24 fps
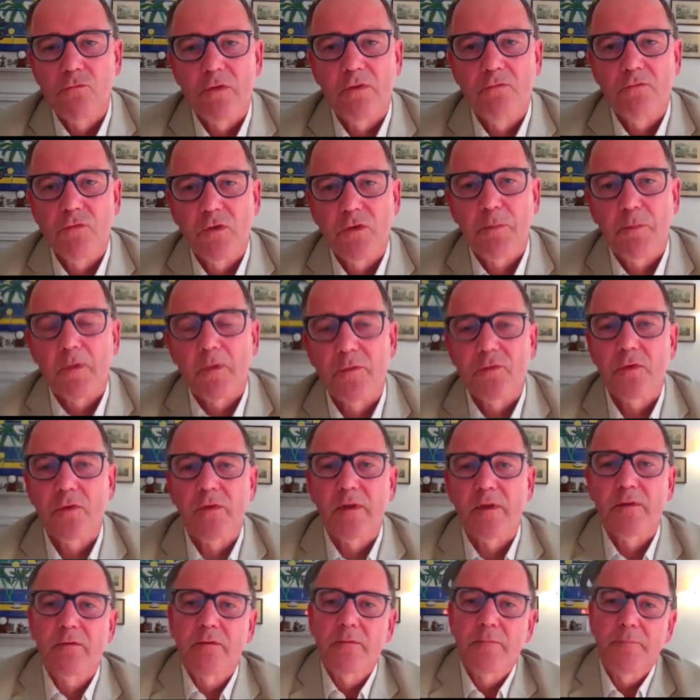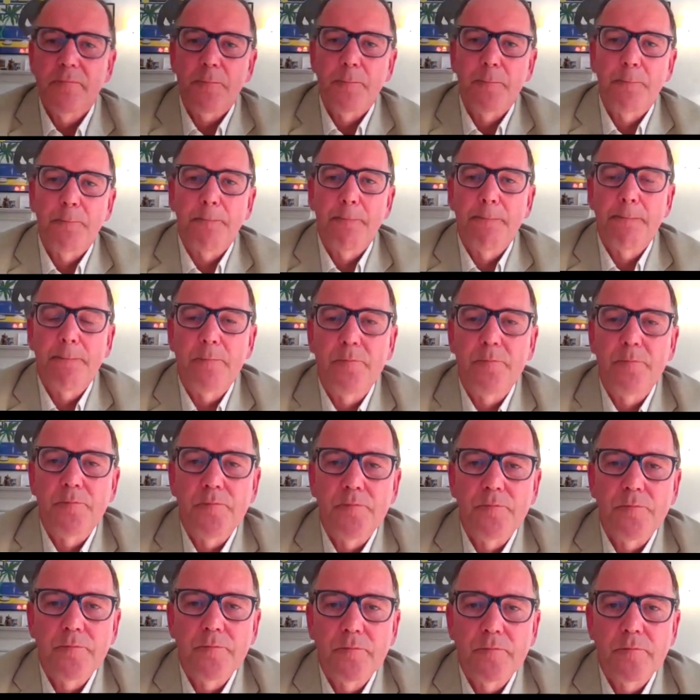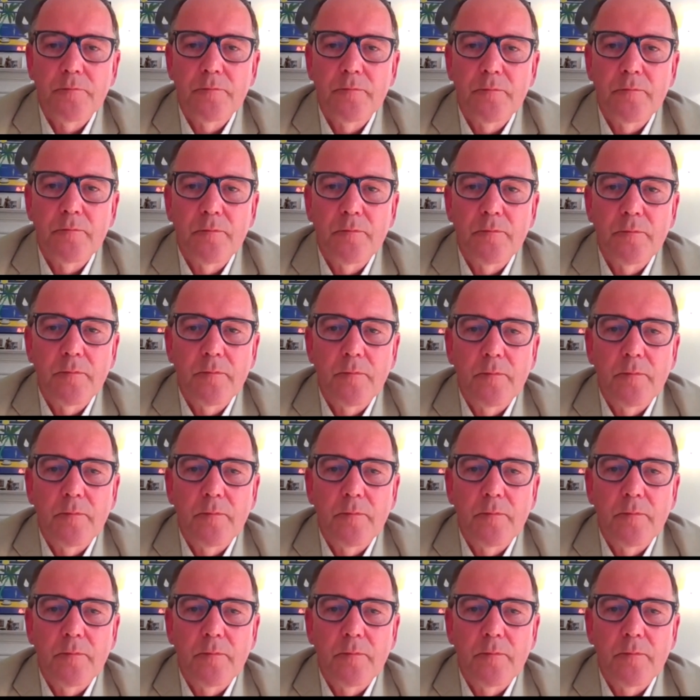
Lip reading: response to this? So